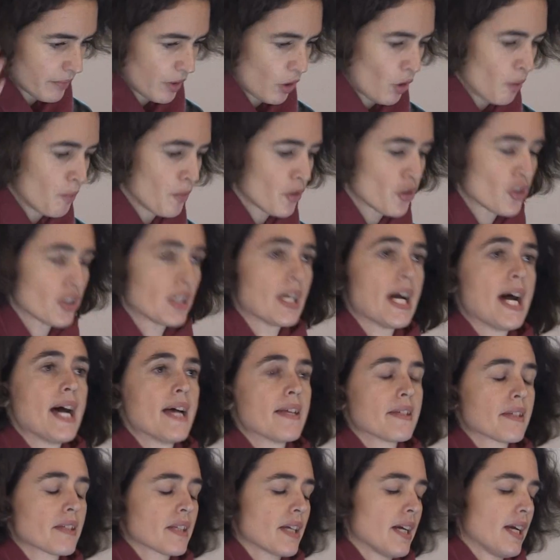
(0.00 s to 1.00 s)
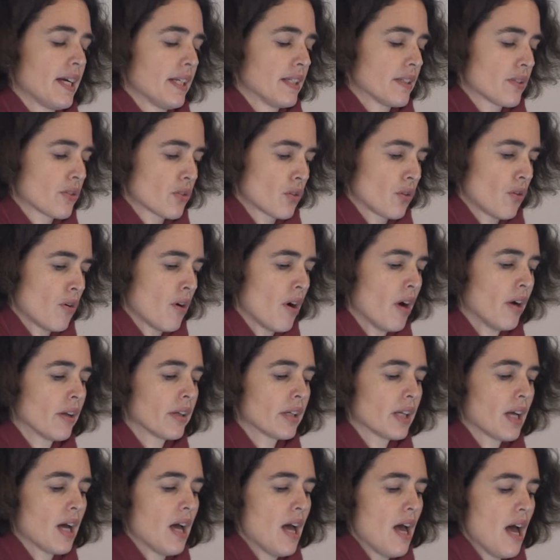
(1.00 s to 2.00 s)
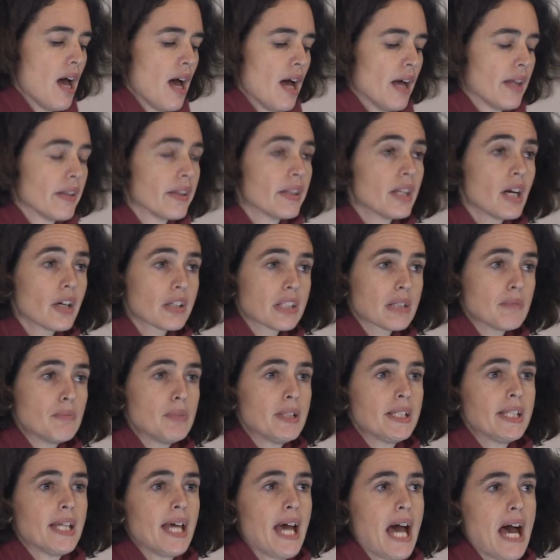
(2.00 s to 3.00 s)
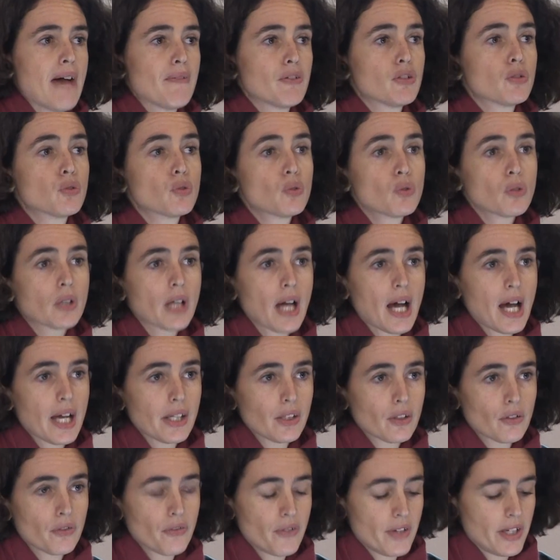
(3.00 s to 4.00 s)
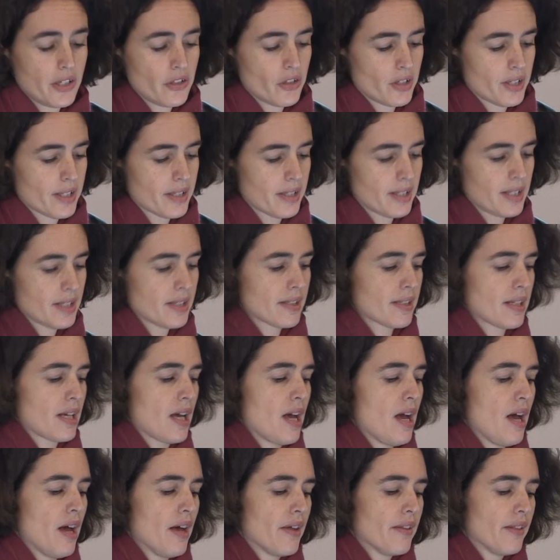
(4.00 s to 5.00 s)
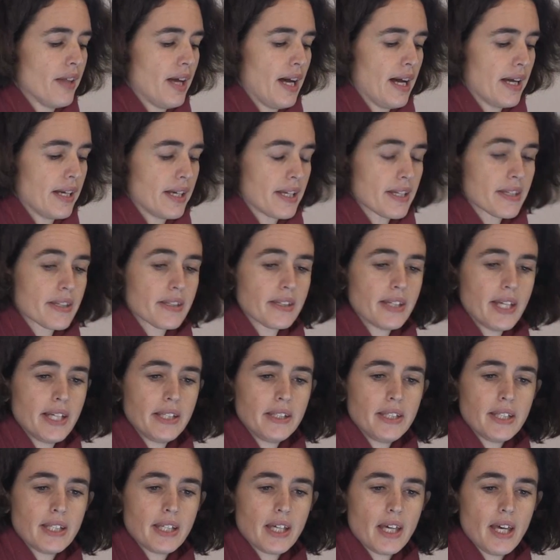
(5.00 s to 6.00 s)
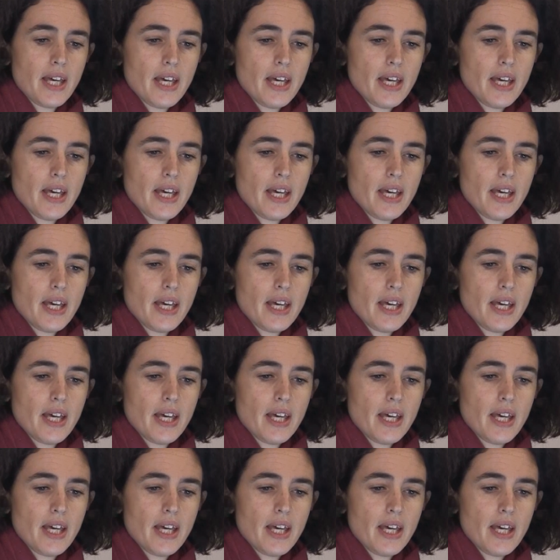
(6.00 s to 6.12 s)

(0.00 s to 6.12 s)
homogenize, and so on. And notably, they have two kinds of agencies. An aesthetic